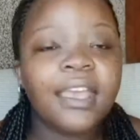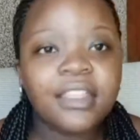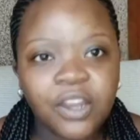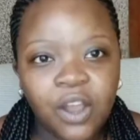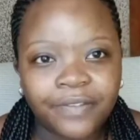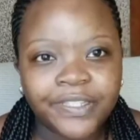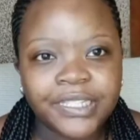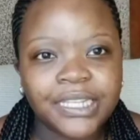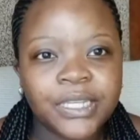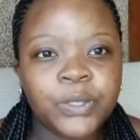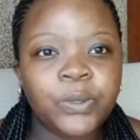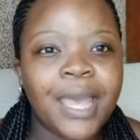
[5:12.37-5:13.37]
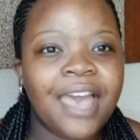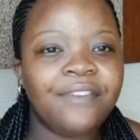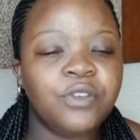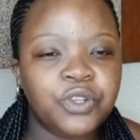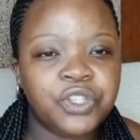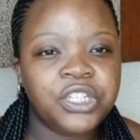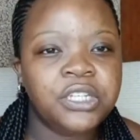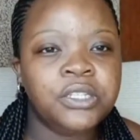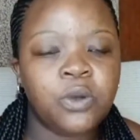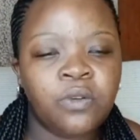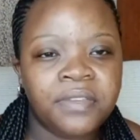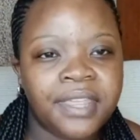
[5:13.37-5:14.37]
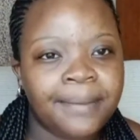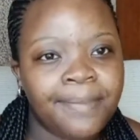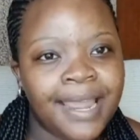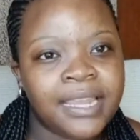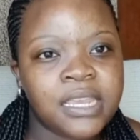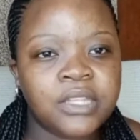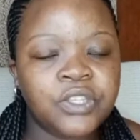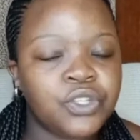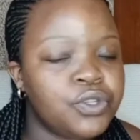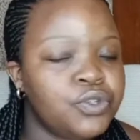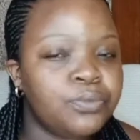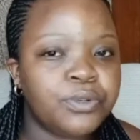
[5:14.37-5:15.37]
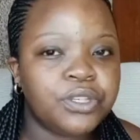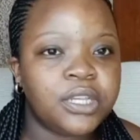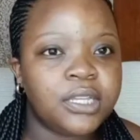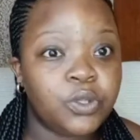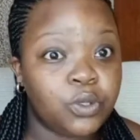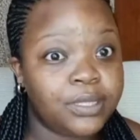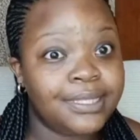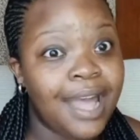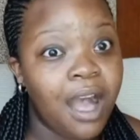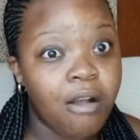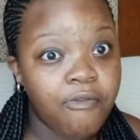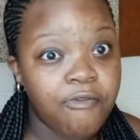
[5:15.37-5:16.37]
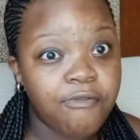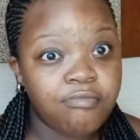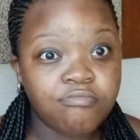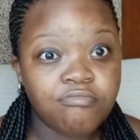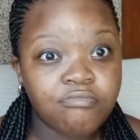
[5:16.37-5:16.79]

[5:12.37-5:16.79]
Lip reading: And then obviously you'll have your sheet over that blanket just to protect yourself